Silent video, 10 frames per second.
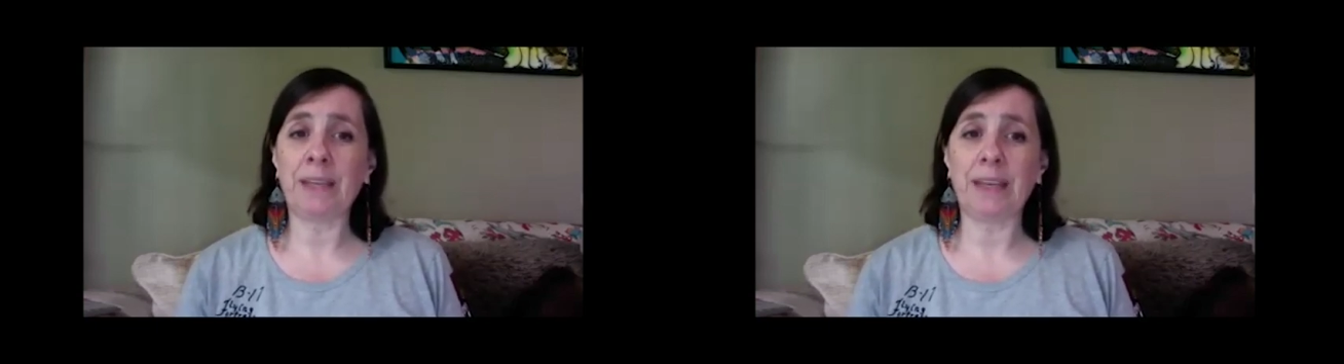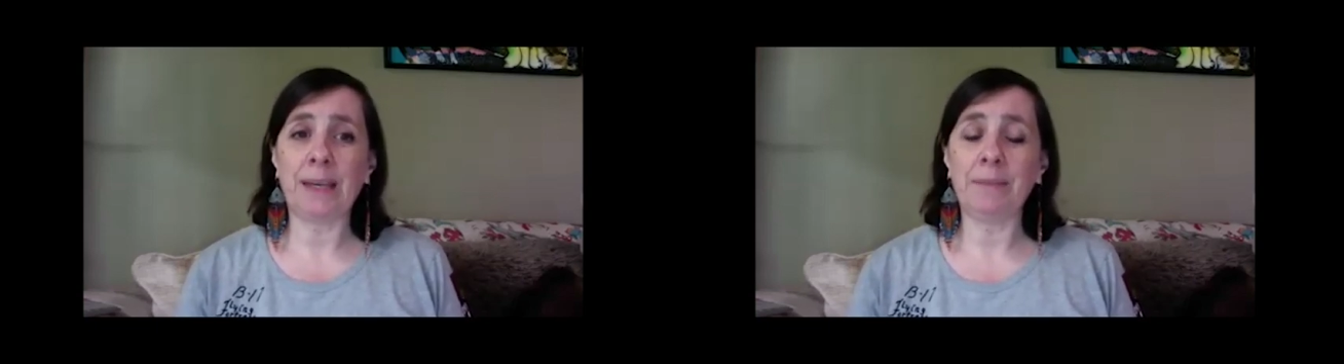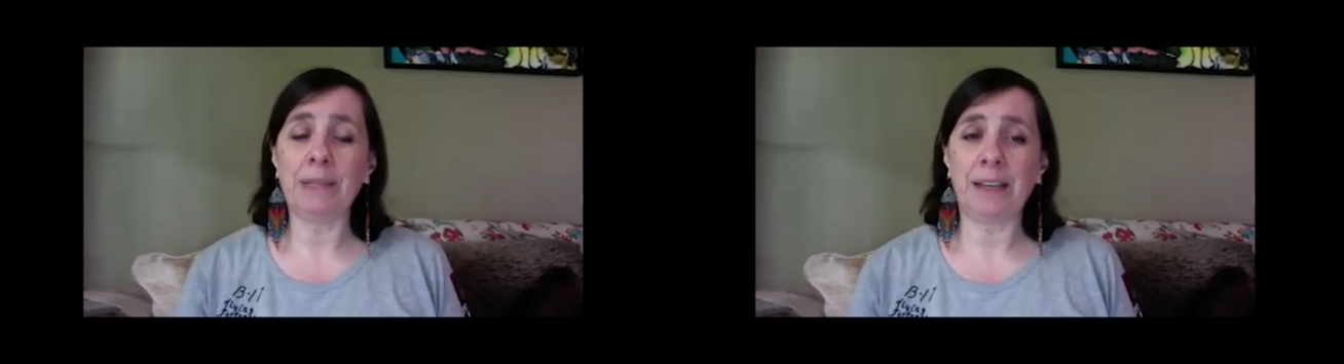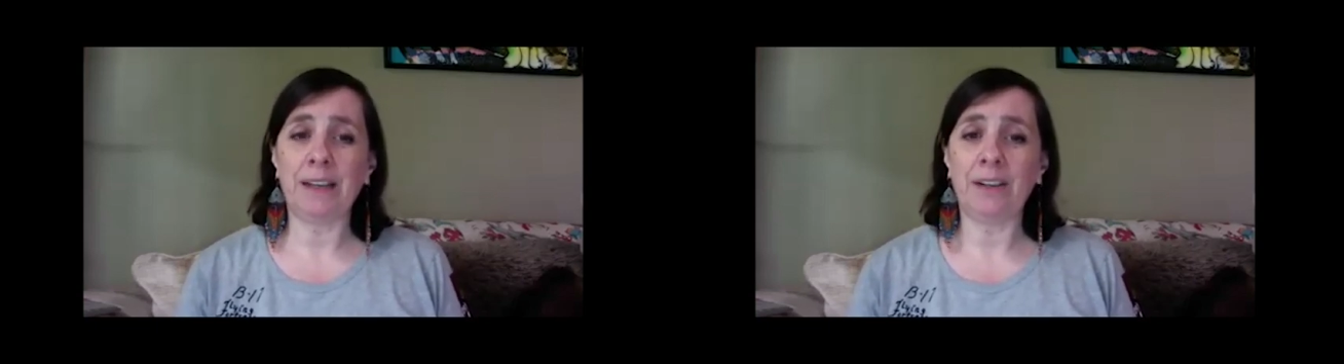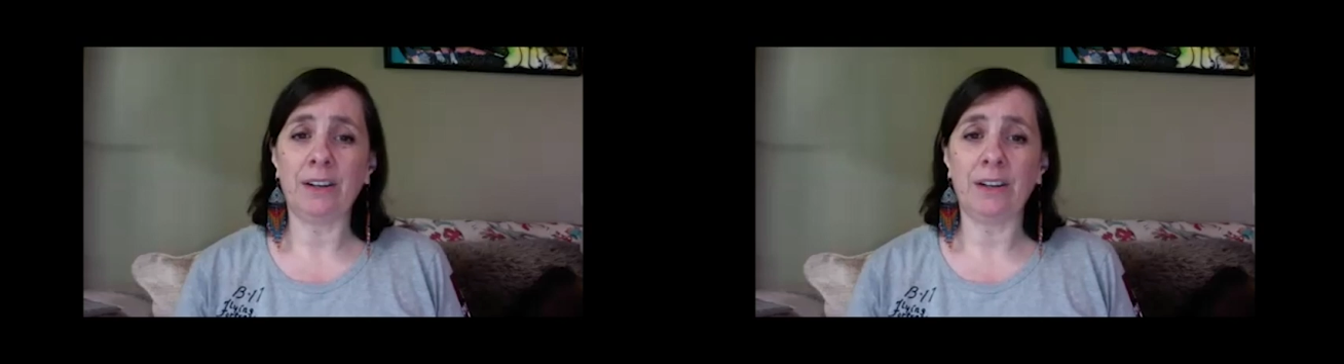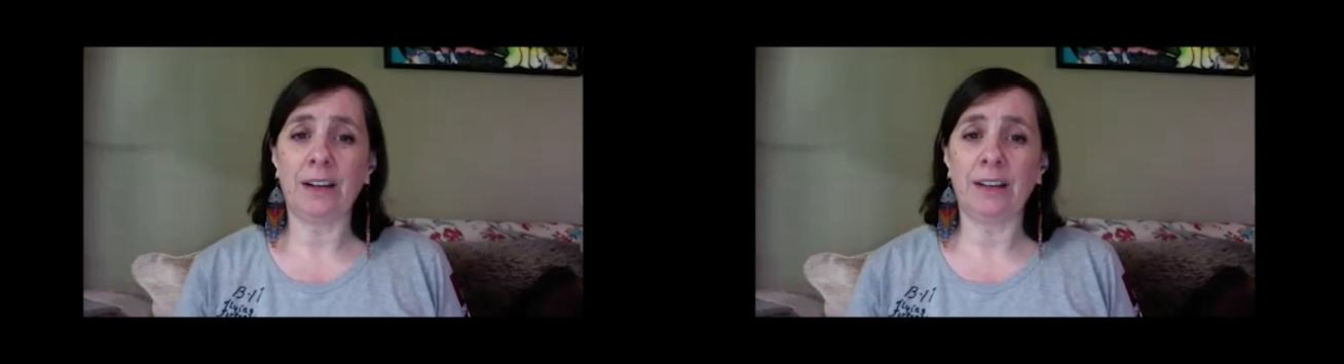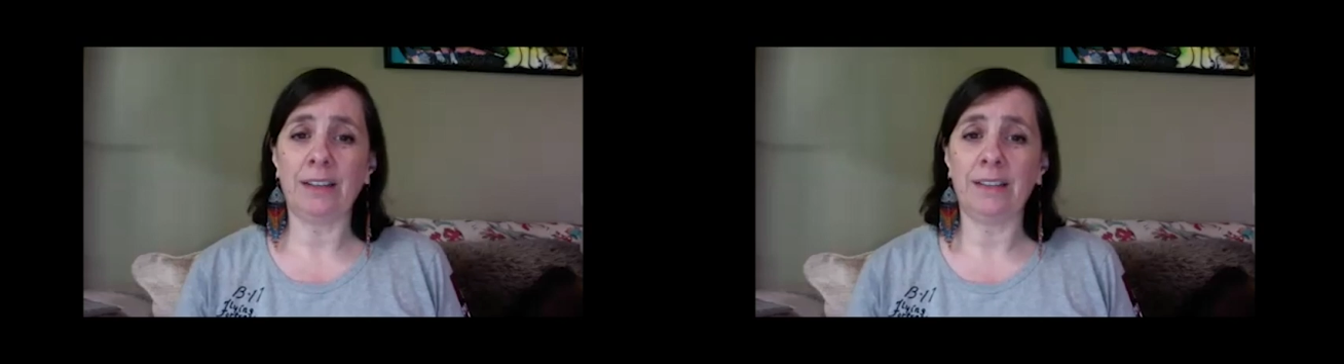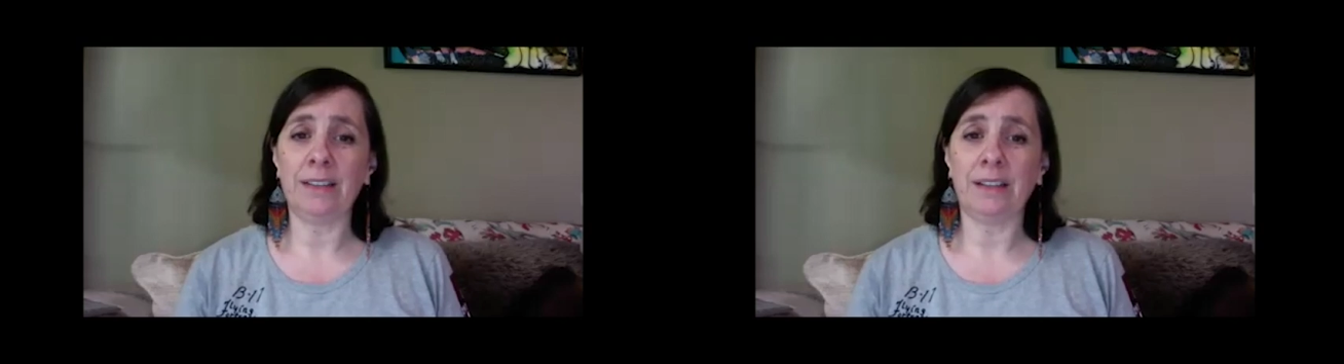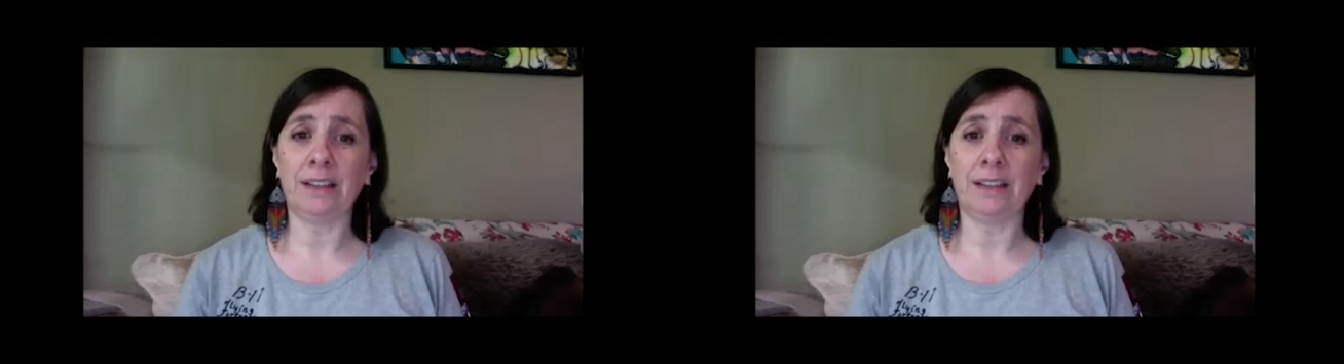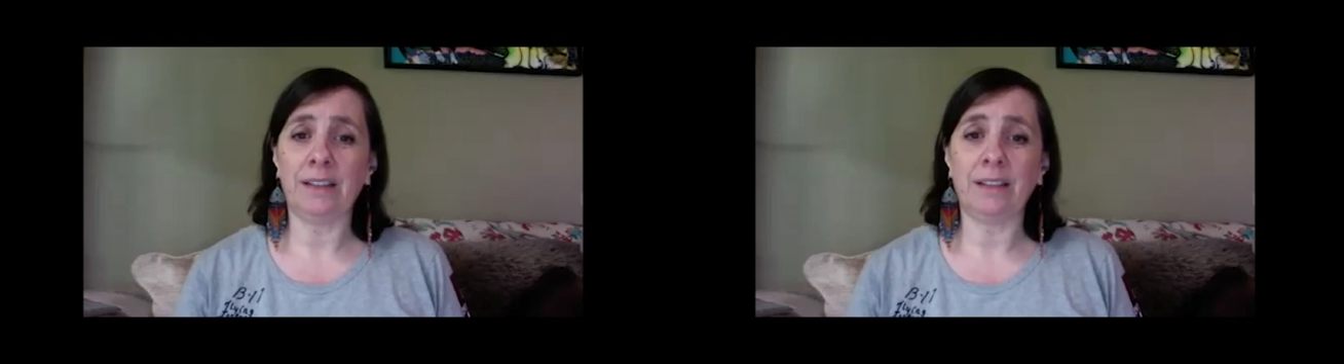came later. And
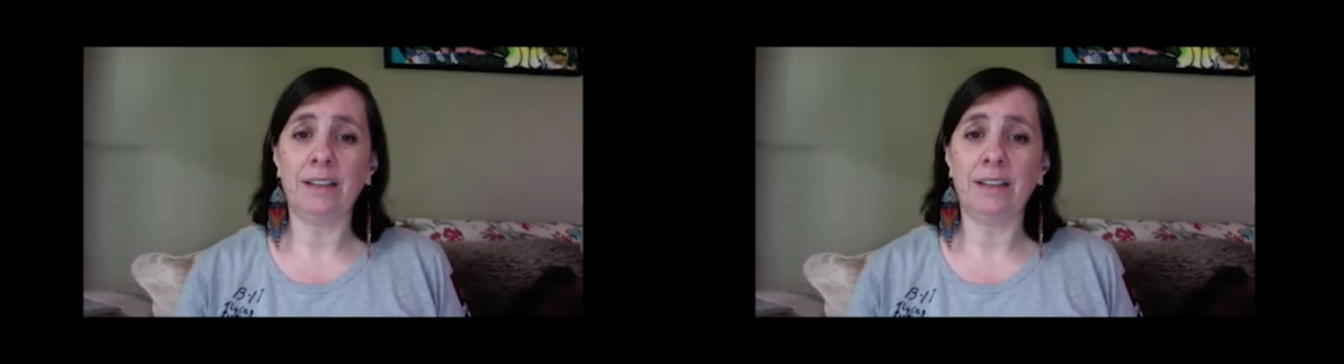uh,